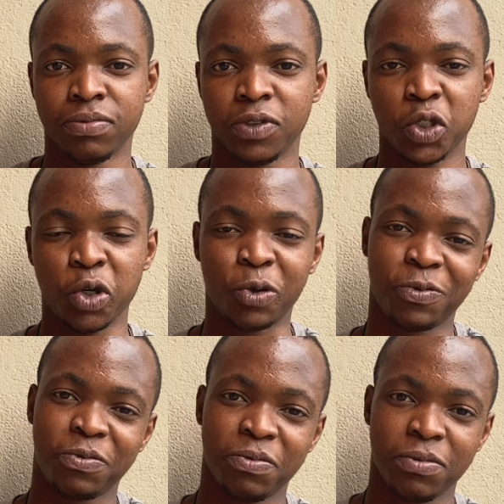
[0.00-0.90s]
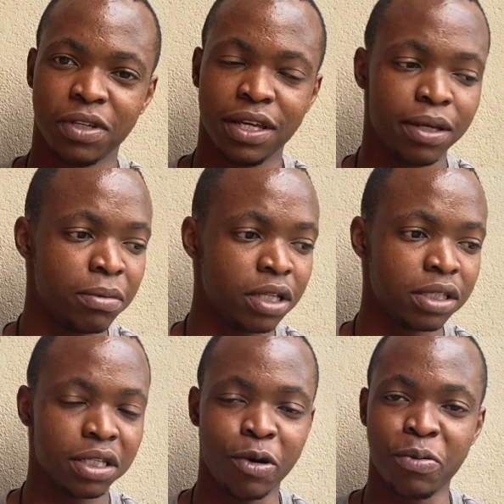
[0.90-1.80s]
So
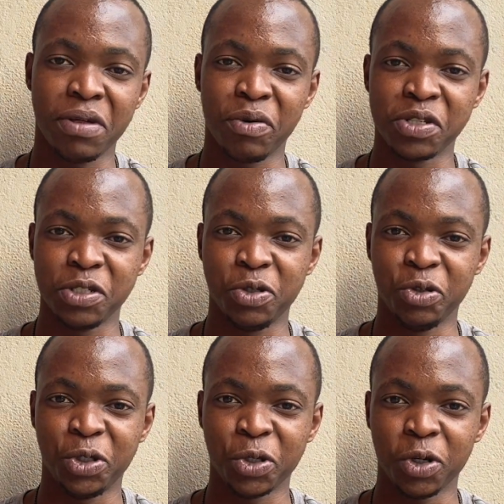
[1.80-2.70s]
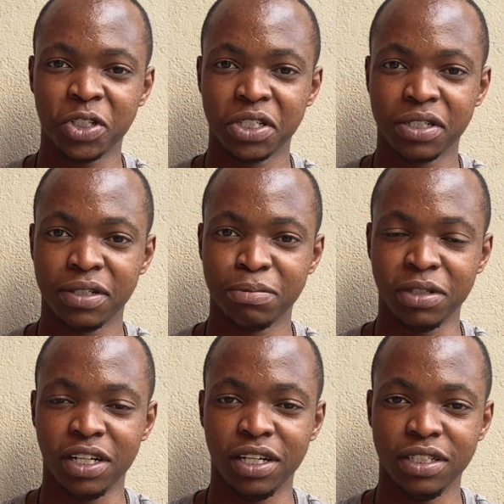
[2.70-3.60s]
I hope that wasn't too short,
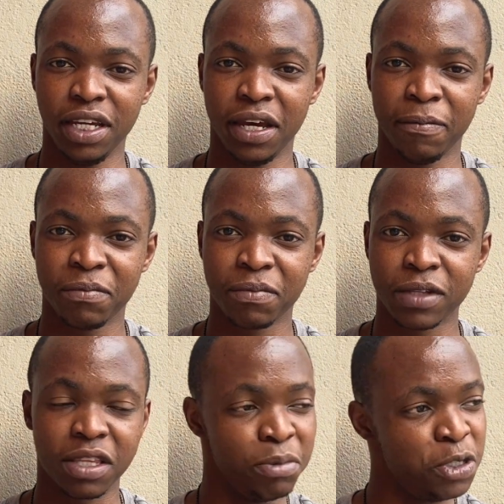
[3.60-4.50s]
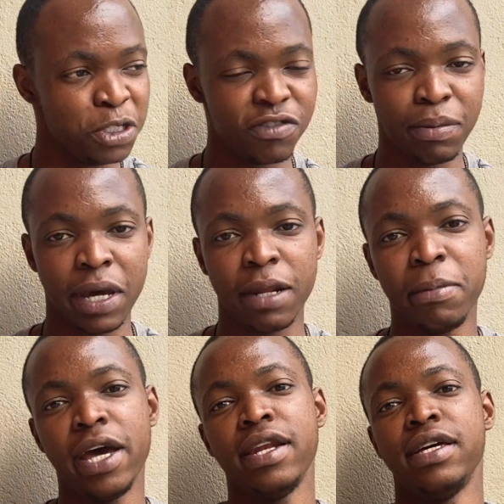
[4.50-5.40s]
but yeah, the musings of a
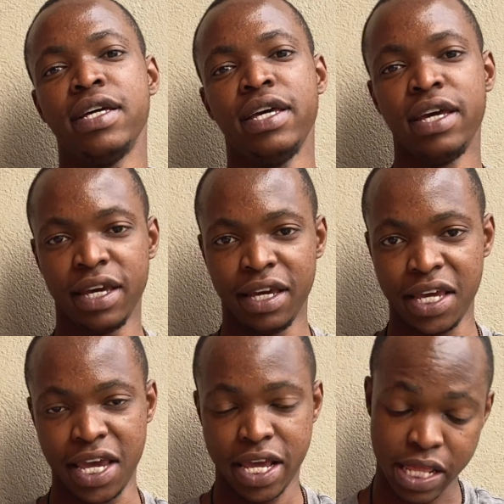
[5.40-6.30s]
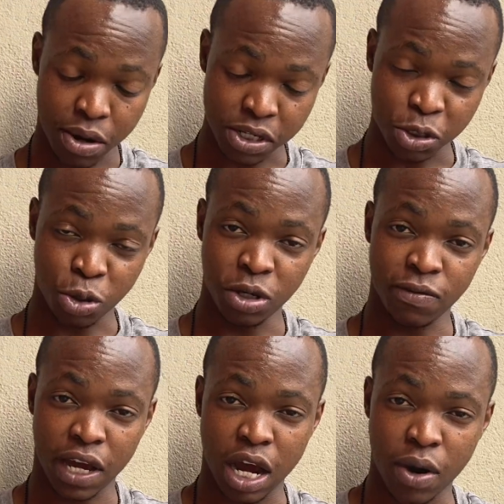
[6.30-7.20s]
madman. And that was a story of
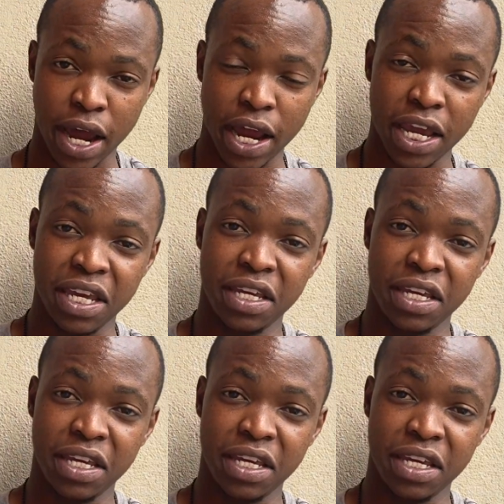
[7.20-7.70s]
how I